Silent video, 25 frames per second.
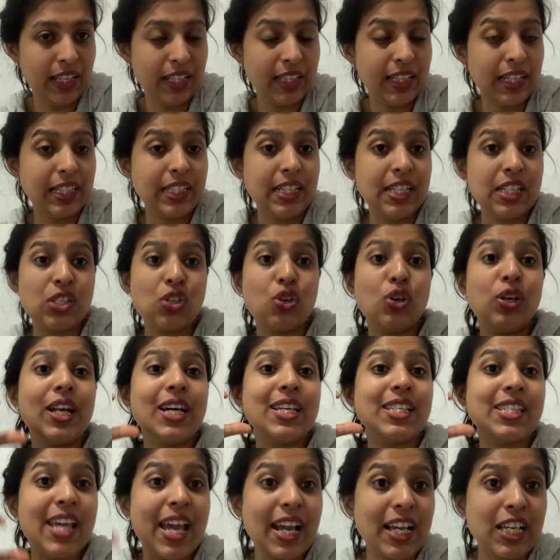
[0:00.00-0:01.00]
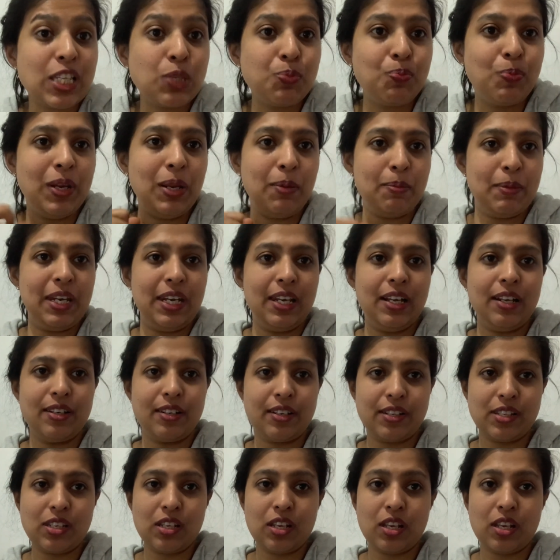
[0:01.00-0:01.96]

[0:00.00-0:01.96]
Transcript: That is known as experimental research.